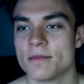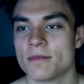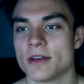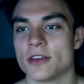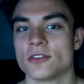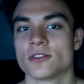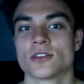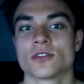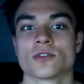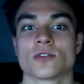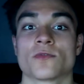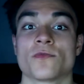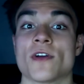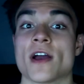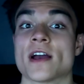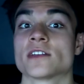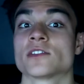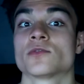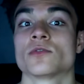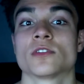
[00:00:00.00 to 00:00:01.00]
but it uses those
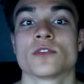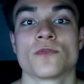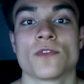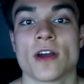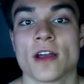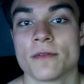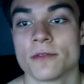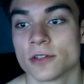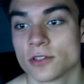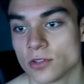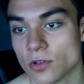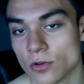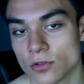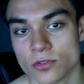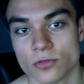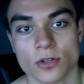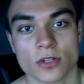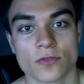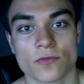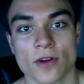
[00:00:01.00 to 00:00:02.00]
fast twitch fibers slow
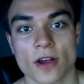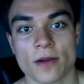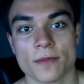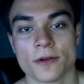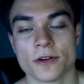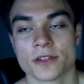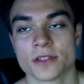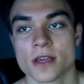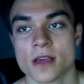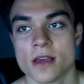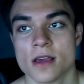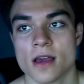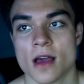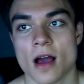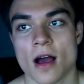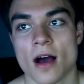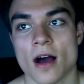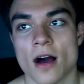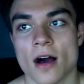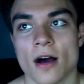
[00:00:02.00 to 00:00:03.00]
twitch fibers
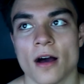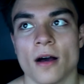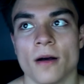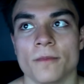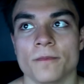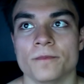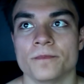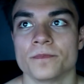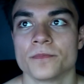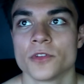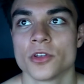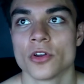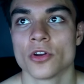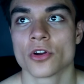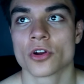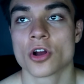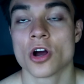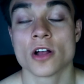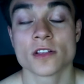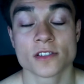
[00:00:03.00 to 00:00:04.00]
um,
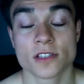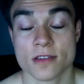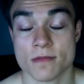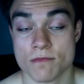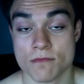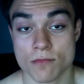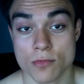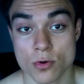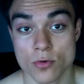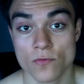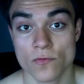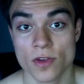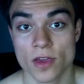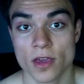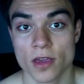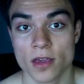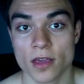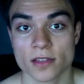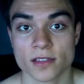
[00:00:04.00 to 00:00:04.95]
you're constantly moving.